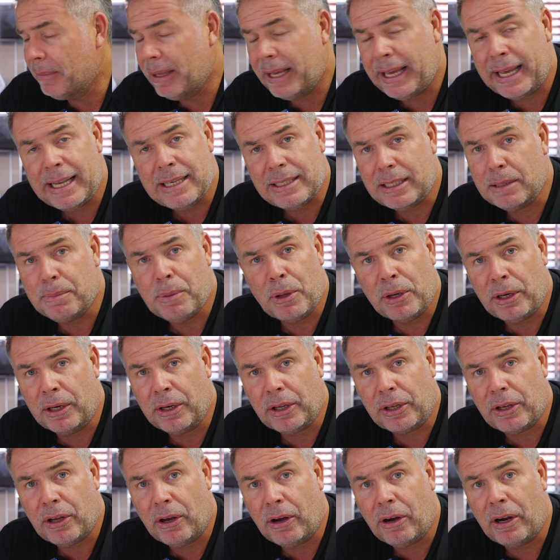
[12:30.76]
Easily put it in
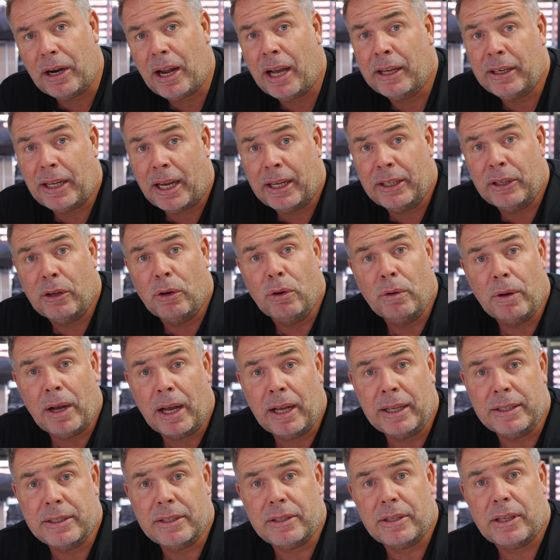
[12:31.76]
a car. I know
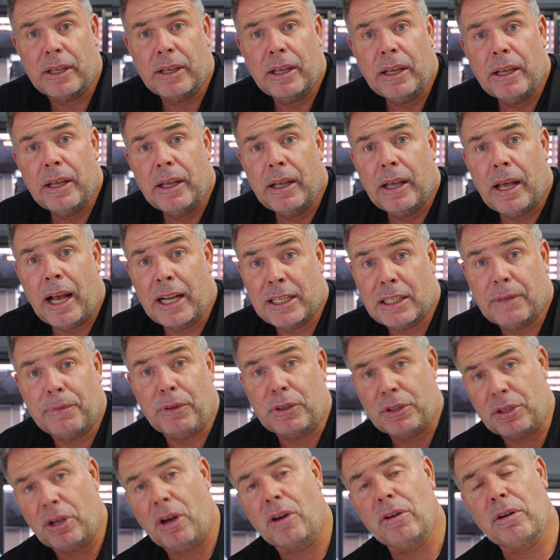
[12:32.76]
as a
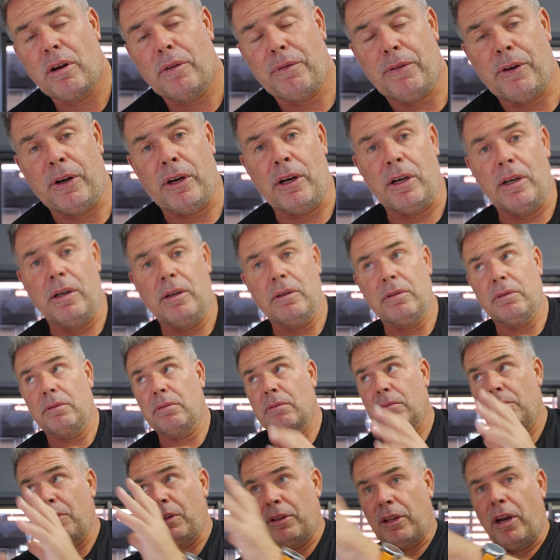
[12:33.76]
photographer,
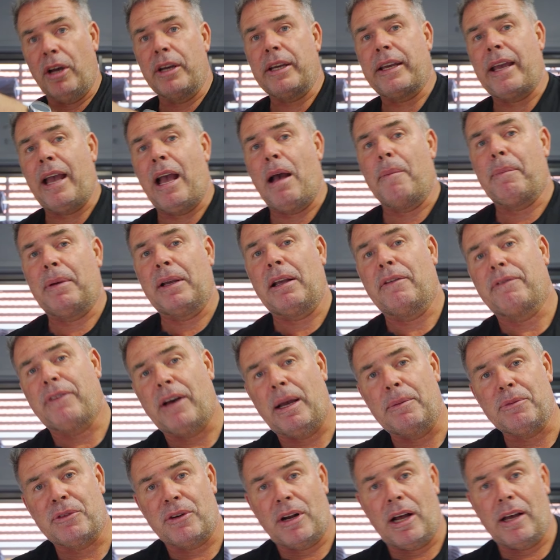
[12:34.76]
without camping, if
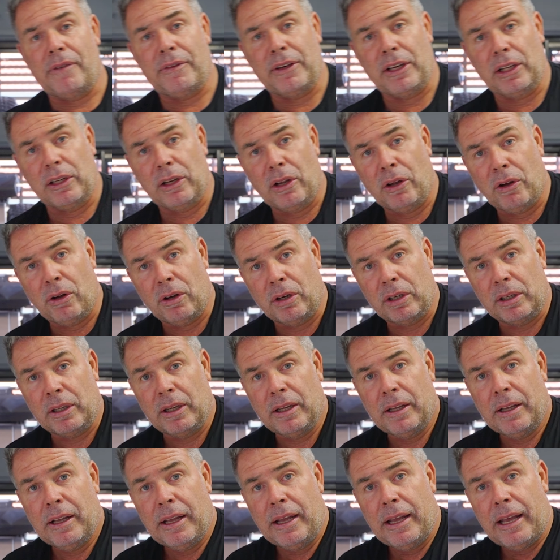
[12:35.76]
I'm driving along
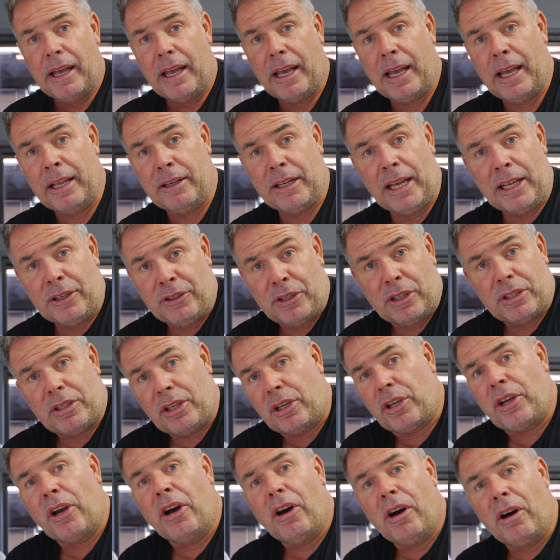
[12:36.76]
in just
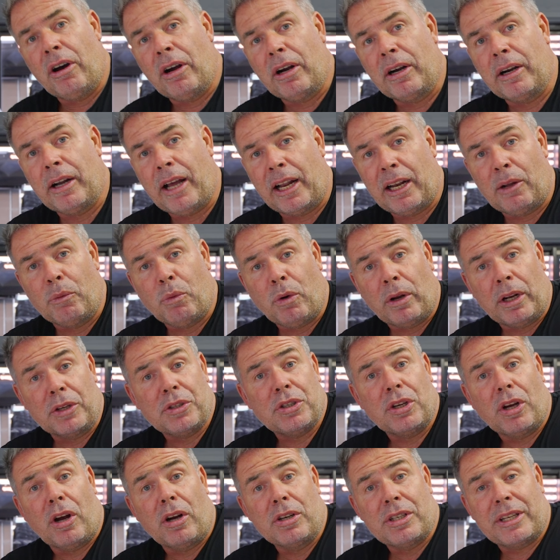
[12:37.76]
a car and I want
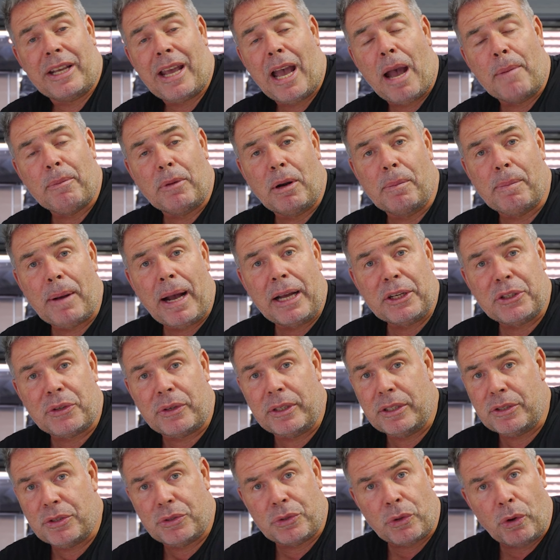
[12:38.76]
to charge camera
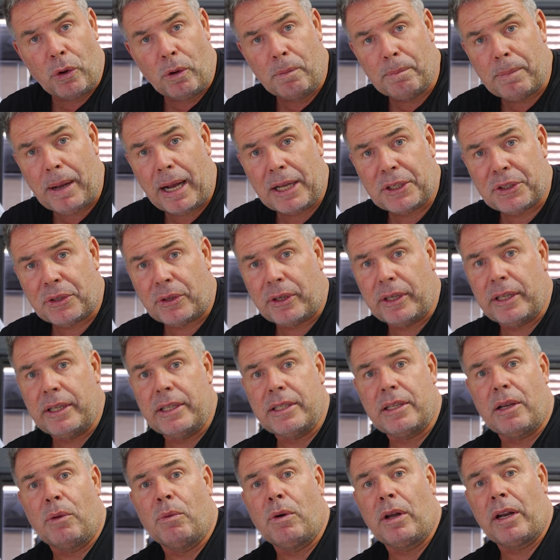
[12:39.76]
batteries, drone
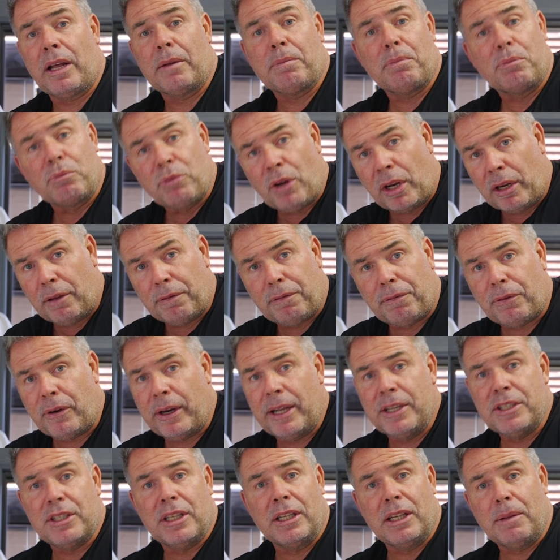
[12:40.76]
batteries, I want to run a
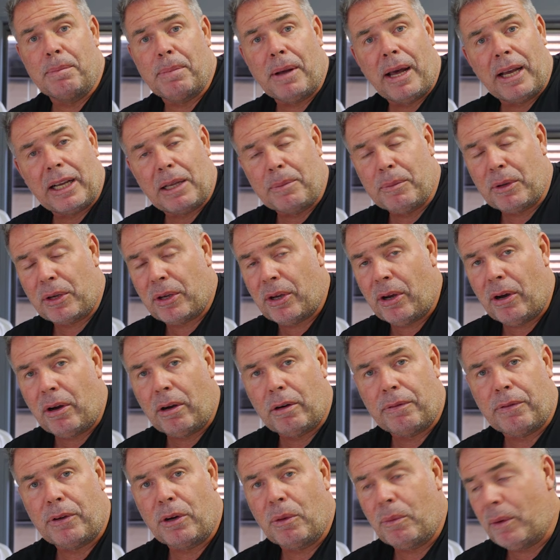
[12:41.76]
fridge in the back of my
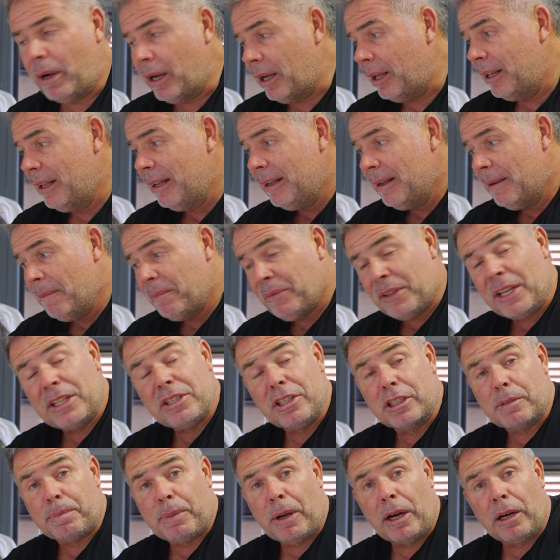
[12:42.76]
car for a while,
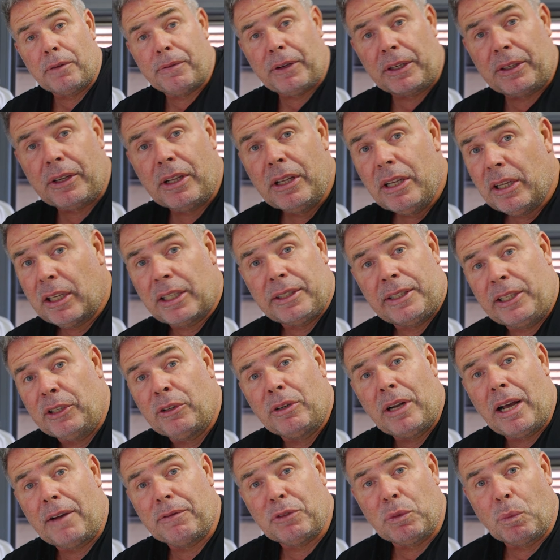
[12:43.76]
this is perfect because you
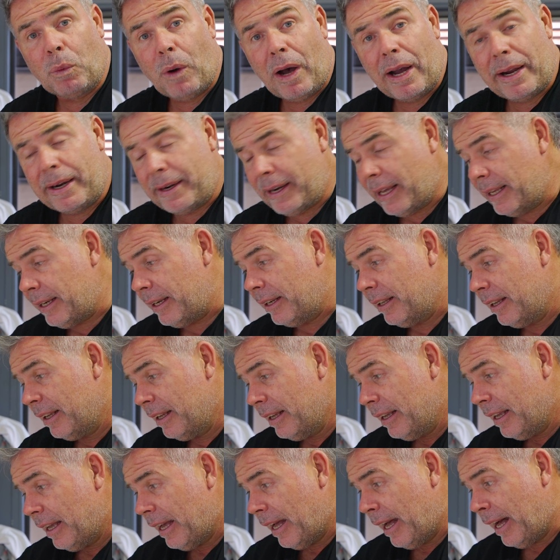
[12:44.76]
don't have to wire it in,
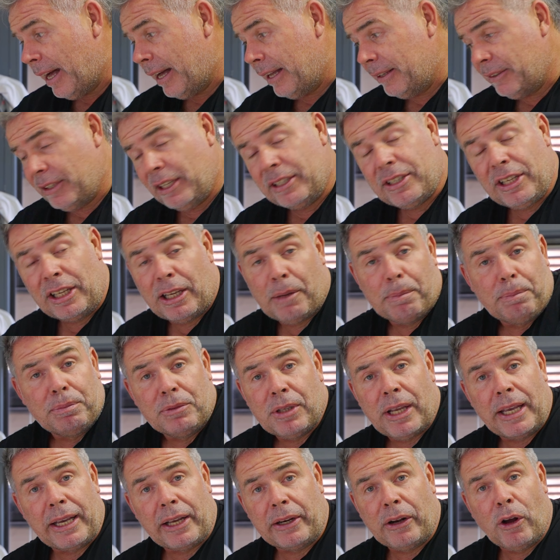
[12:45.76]
and you could
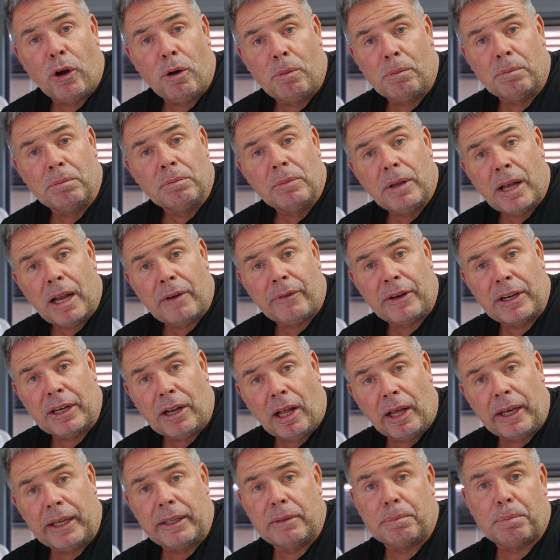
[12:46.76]
take it home every
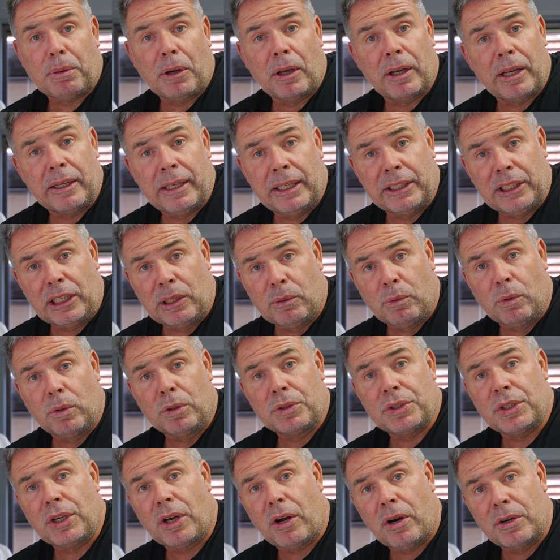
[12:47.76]
night, plug it into the wall,
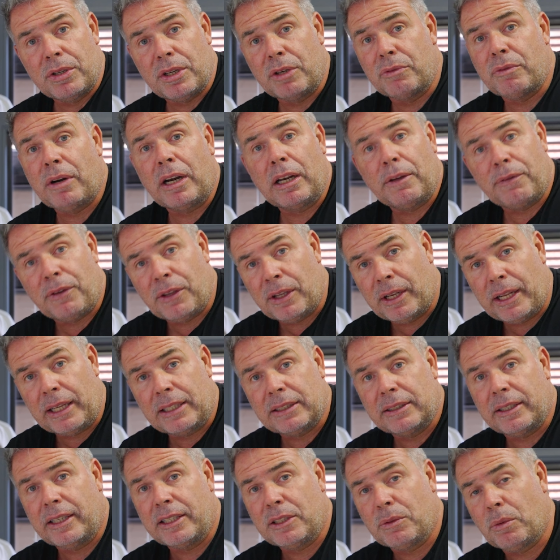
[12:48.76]
charge it, ready for the
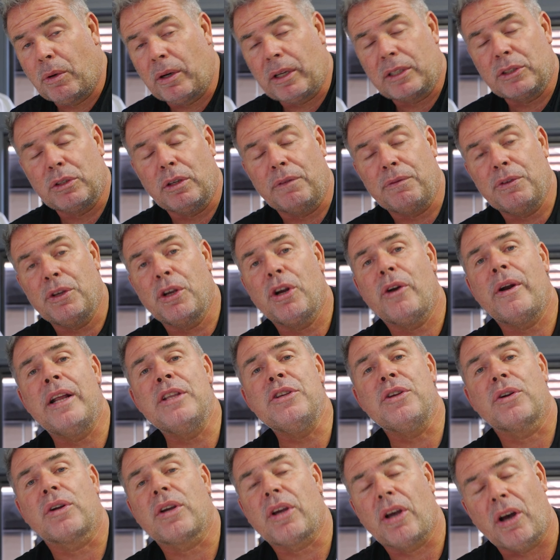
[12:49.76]
next day's work. So if you're
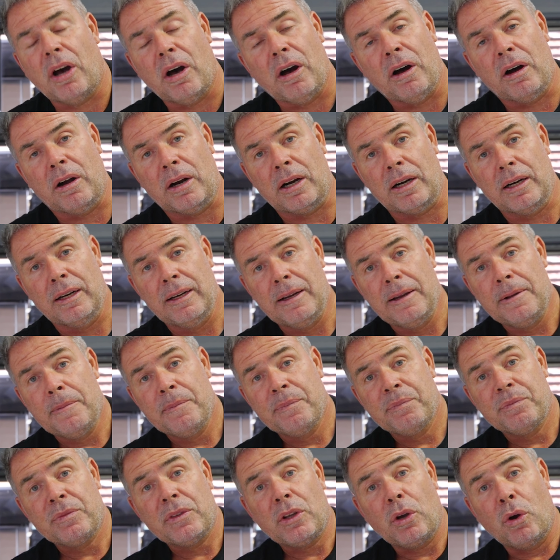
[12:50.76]
in your car
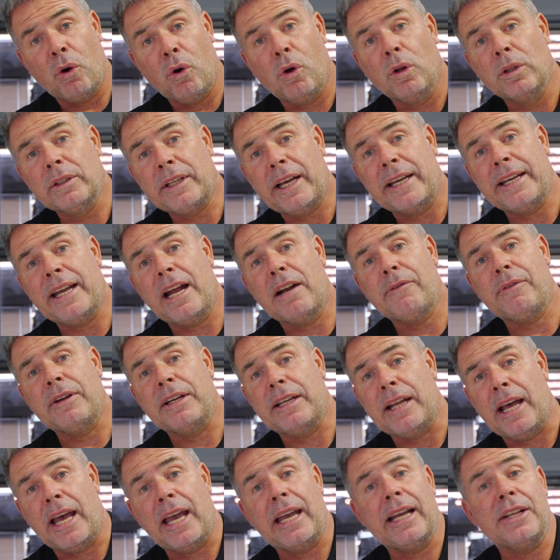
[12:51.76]
all day, every
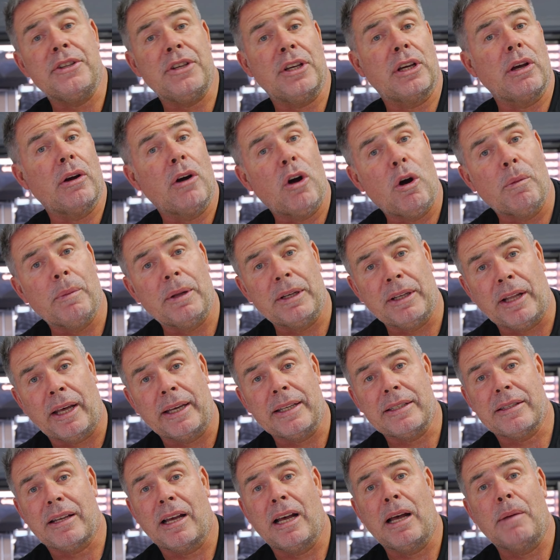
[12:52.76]
day, and you go home at
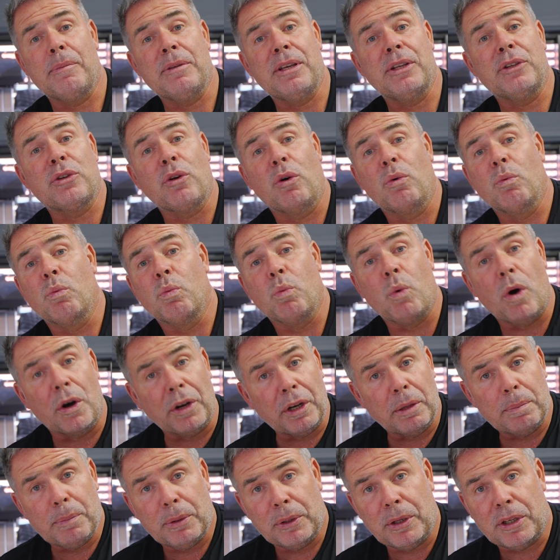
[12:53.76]
night time and you don't
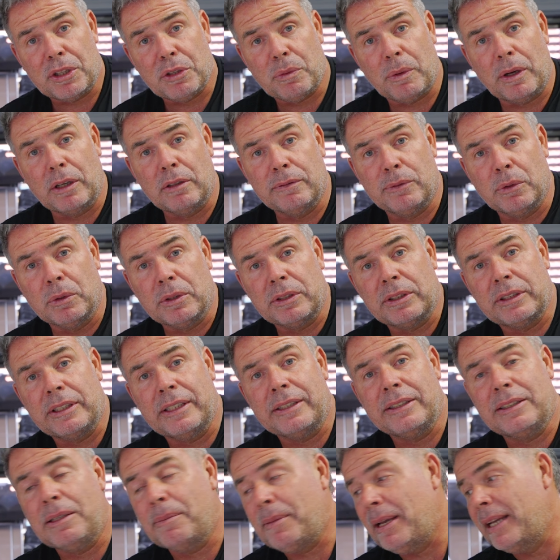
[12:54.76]
want to put a 12-volt
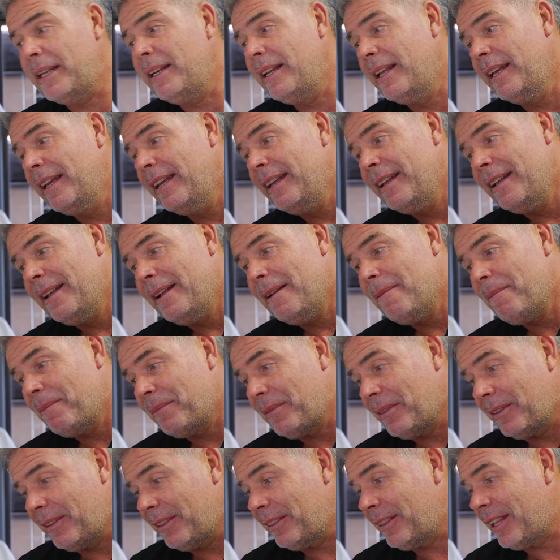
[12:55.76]
system in,
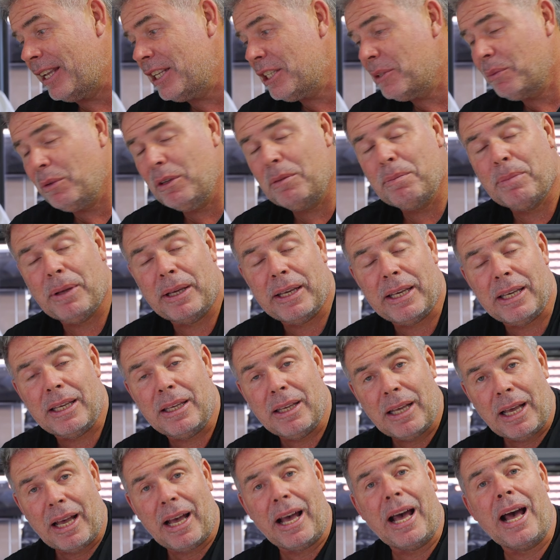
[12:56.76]
this would
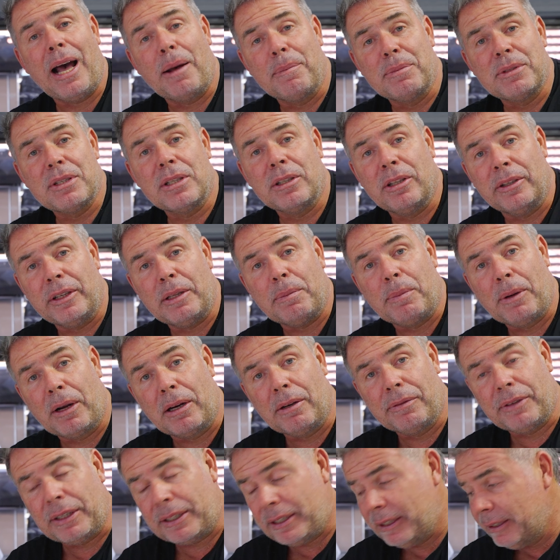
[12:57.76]
be absolutely
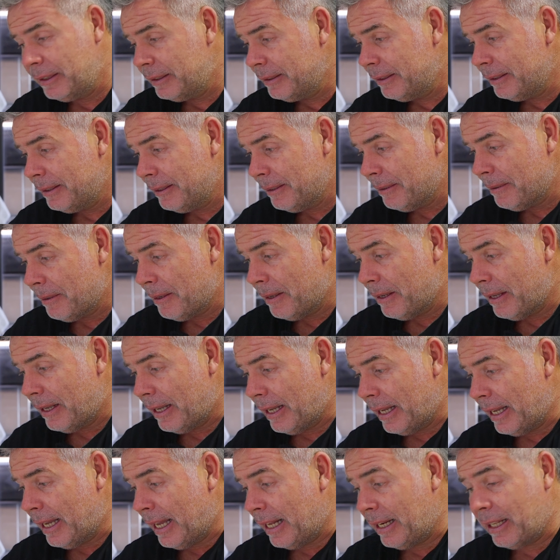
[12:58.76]
perfect,
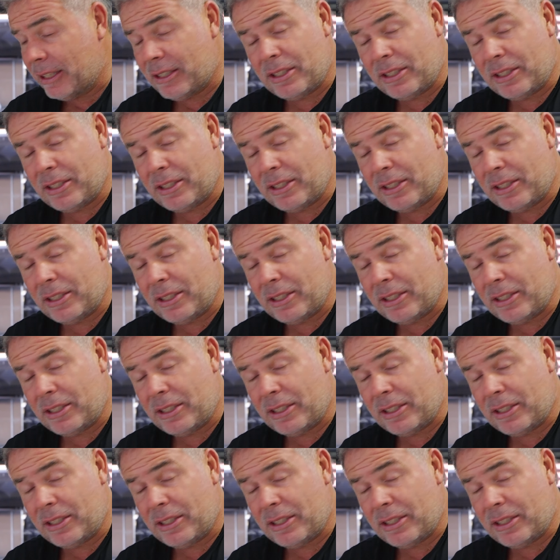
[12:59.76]
and